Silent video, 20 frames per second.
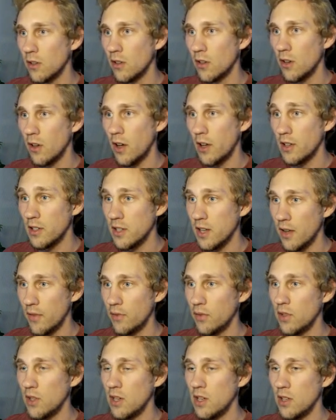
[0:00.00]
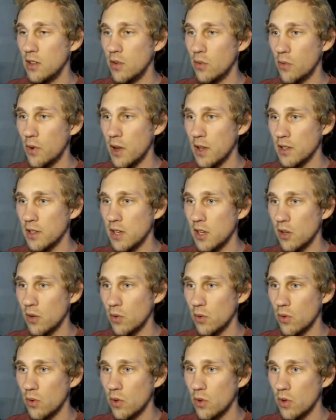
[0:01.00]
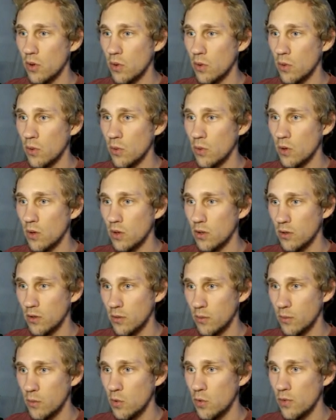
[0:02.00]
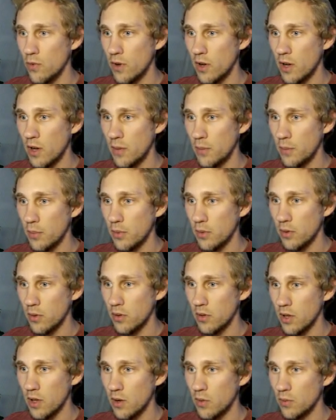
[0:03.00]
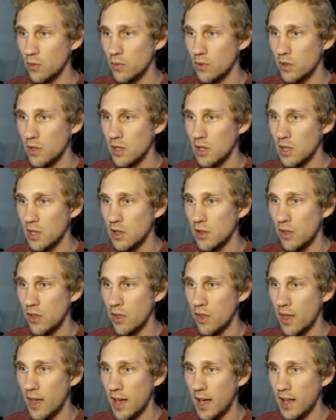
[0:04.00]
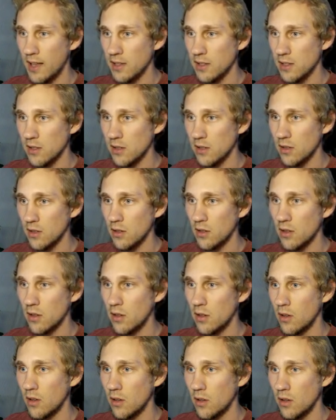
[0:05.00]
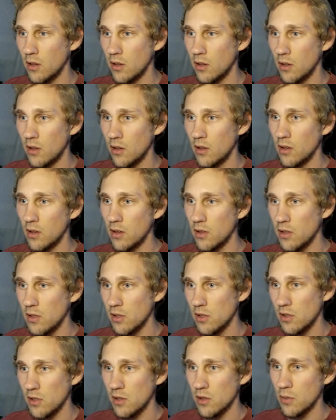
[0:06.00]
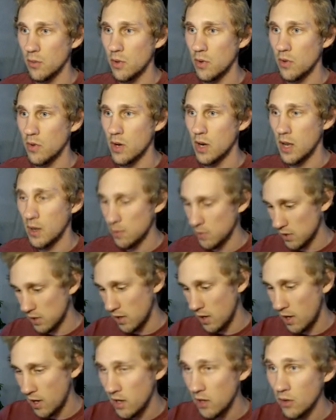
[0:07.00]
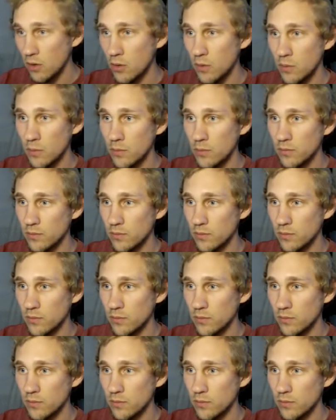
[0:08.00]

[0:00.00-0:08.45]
I definitely need the rectangle though. Move up, I don't need that. This is going to be renamed to item.